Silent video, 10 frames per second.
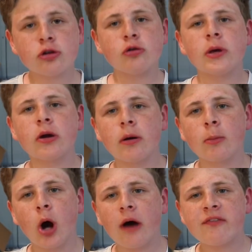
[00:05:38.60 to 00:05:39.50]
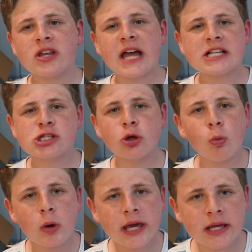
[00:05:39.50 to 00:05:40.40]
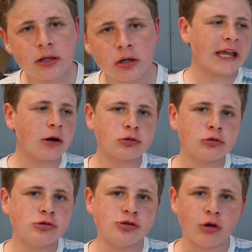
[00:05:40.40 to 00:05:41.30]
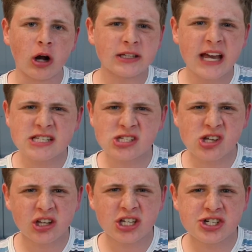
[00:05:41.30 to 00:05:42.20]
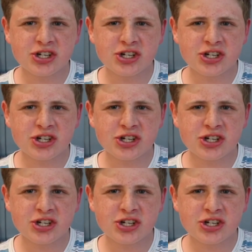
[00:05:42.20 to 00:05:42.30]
You hear him coughing? That's the weed. They don't do drug tests on these